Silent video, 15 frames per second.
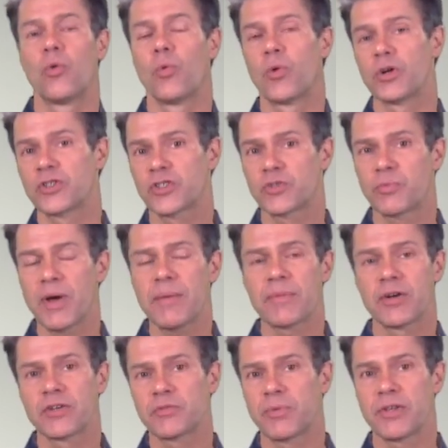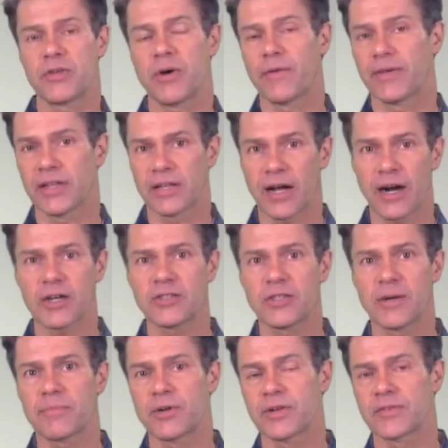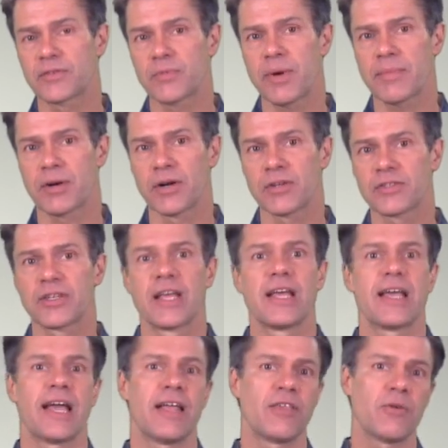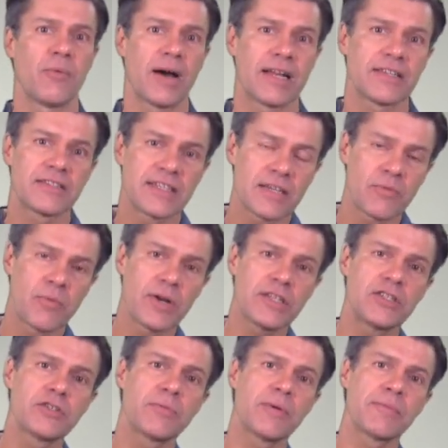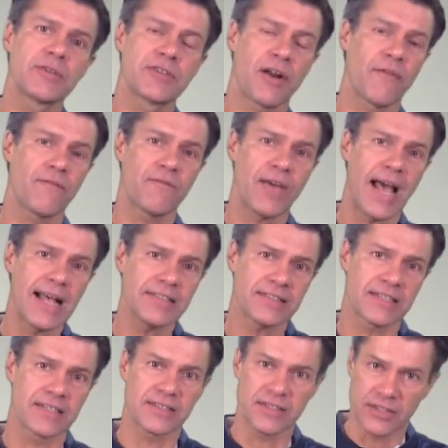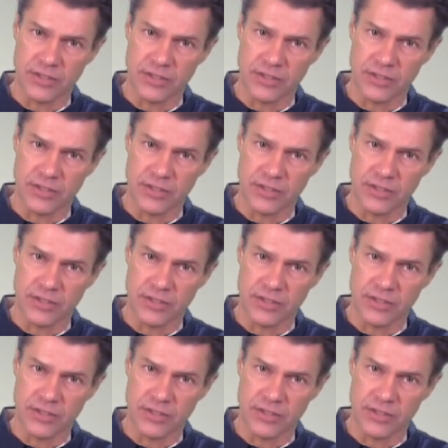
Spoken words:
or swimmers when you have a large number of swimmers and you want to see which swimmers are fastest.